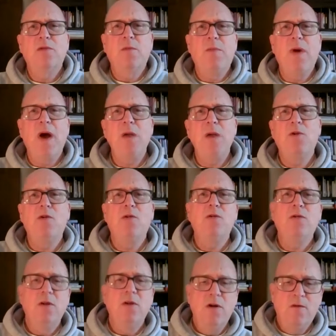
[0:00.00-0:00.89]
the
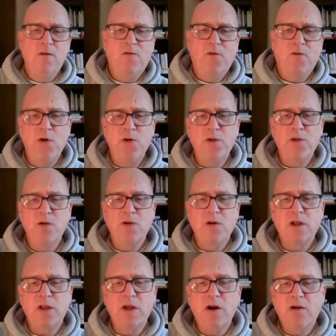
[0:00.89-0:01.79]
Bible further
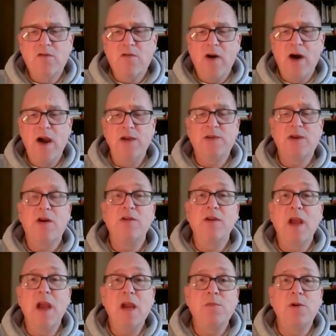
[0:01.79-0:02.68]
clarifies our
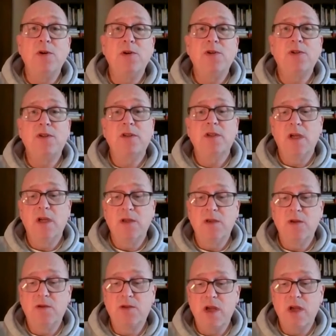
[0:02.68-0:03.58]
neighbors
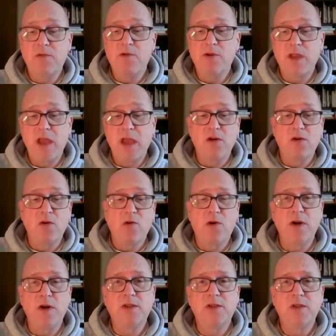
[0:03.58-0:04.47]
into several
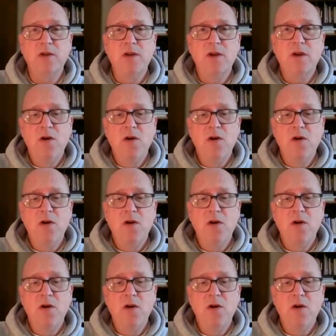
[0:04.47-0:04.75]
categories,